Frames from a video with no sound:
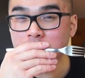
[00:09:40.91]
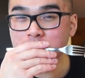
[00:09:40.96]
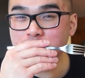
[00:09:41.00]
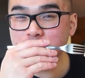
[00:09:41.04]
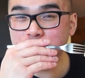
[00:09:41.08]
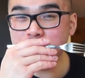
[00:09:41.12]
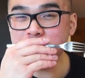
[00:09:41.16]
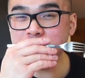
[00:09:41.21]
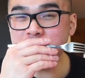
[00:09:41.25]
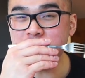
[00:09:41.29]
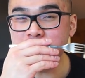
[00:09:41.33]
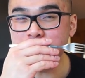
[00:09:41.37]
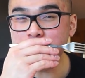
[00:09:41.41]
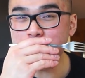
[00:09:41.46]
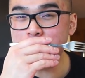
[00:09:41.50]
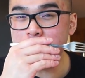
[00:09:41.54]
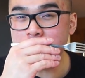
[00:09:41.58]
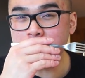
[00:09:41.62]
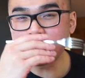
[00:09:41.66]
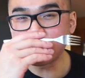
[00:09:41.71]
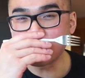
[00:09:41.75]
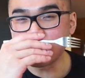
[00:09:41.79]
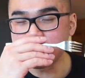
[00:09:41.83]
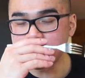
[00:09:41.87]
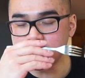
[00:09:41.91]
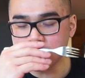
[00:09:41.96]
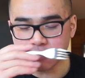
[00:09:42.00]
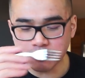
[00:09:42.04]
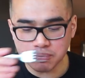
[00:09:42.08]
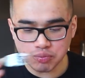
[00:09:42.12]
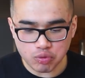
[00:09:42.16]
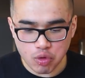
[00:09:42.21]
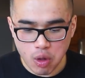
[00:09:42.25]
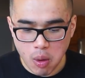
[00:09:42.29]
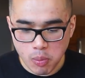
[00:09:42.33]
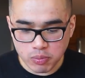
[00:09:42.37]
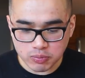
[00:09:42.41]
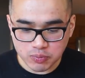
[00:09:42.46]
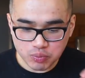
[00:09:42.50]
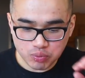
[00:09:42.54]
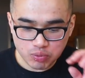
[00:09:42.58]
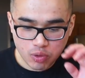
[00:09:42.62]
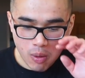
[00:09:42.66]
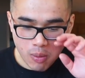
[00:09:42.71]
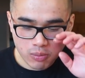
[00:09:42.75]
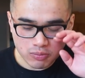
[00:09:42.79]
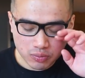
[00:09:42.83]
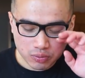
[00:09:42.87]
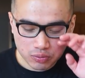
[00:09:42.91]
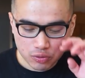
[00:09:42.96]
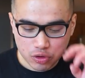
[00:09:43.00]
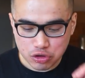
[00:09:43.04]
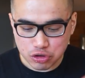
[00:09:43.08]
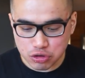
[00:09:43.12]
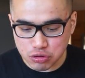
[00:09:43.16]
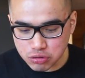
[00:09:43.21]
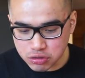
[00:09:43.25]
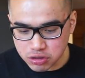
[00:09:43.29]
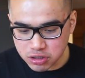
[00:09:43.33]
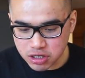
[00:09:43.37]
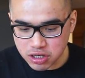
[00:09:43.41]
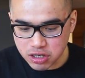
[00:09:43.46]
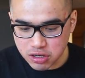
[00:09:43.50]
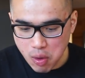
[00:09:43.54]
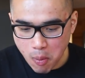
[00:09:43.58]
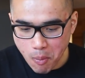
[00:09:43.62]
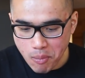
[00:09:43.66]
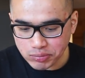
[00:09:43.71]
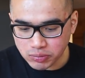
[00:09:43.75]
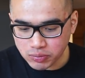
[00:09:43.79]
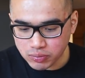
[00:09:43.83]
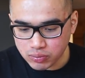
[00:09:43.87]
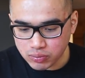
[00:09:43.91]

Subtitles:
Chicken's well seasoned, juicy.